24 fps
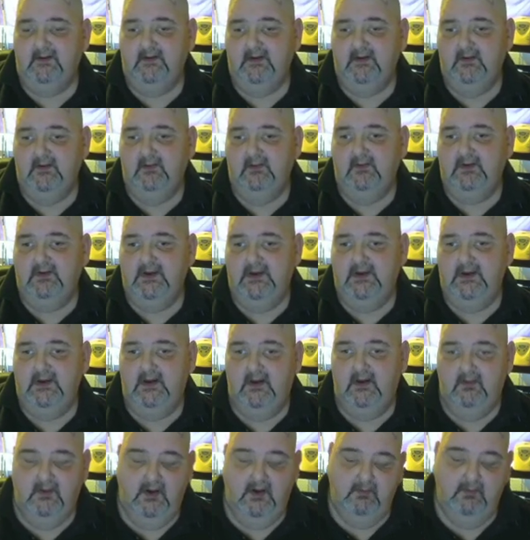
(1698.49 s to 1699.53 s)
Okay,
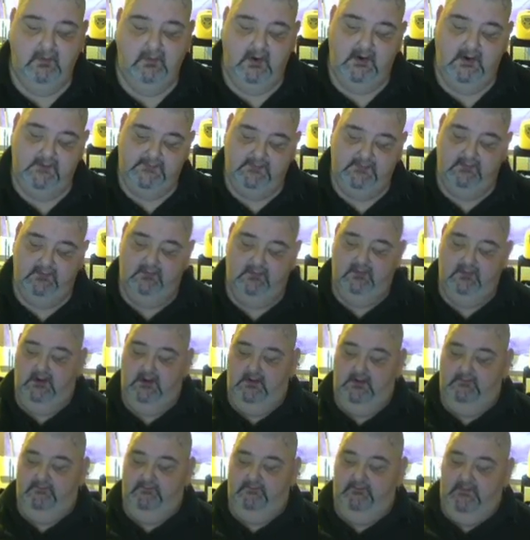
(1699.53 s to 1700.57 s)
I want to
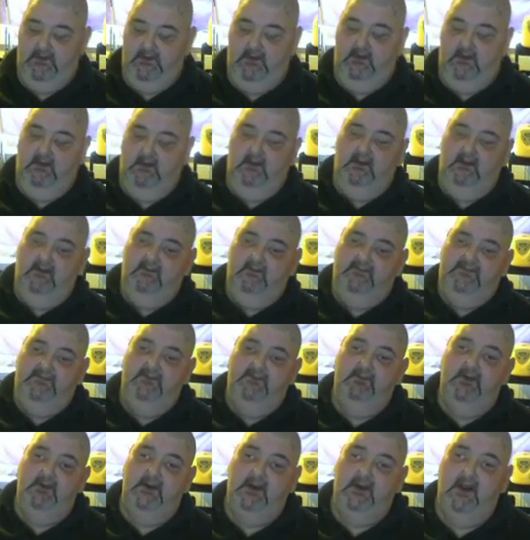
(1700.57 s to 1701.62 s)
see what
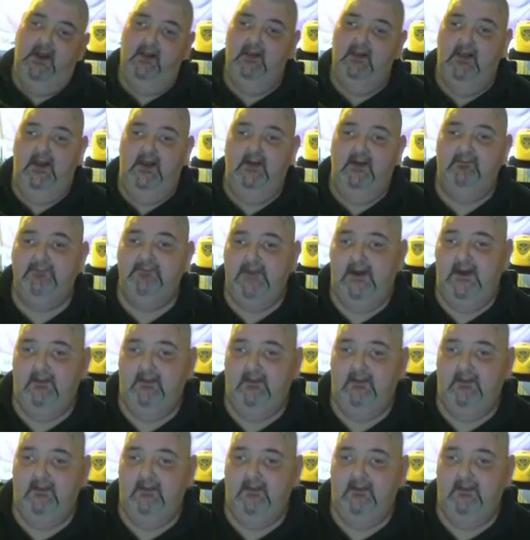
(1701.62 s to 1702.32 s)
I got left out of